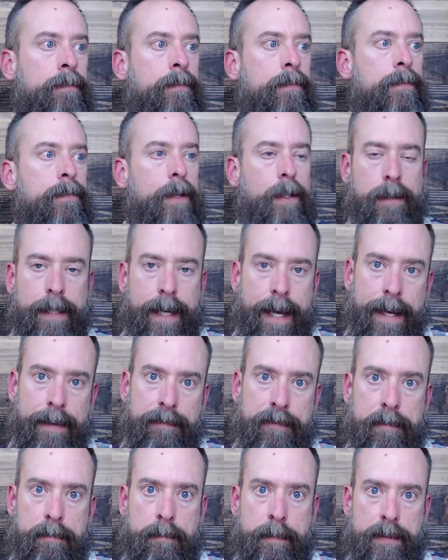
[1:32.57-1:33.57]
the life
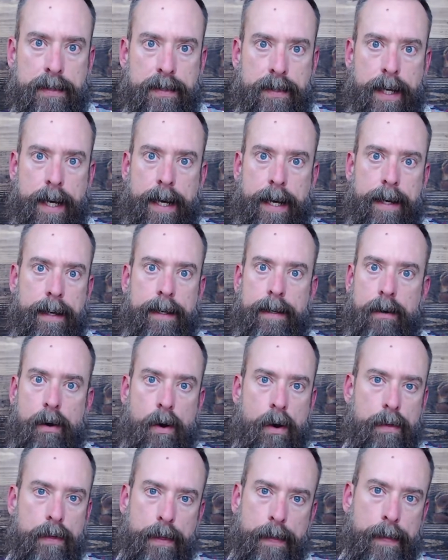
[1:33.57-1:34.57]
of Messiah and all
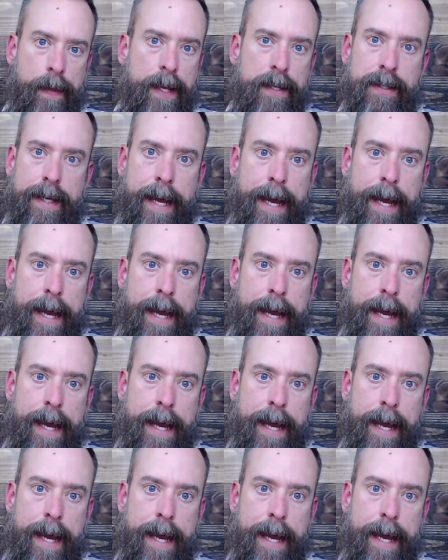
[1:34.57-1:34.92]
the things that